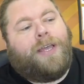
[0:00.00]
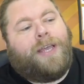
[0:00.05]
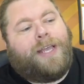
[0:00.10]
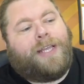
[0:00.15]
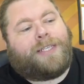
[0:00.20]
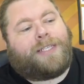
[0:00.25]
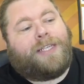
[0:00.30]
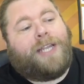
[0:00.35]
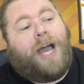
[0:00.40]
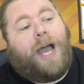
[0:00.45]

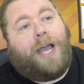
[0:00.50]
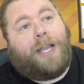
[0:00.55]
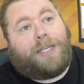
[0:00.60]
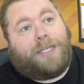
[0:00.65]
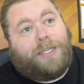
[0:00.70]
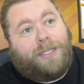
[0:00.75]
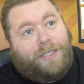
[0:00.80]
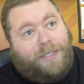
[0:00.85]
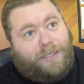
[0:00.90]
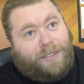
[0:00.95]
is
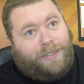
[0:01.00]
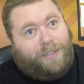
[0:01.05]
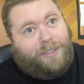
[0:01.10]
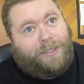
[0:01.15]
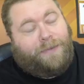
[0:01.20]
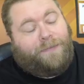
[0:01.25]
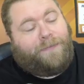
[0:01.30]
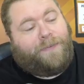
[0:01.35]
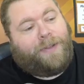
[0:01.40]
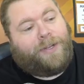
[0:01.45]
not
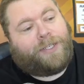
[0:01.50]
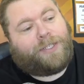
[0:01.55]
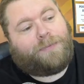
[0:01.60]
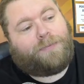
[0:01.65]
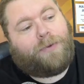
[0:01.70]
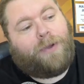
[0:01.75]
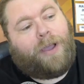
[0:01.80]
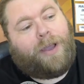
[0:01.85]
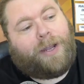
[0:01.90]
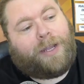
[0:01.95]
the finished
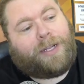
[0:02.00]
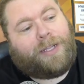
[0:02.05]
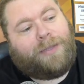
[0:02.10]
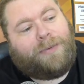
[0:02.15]
product.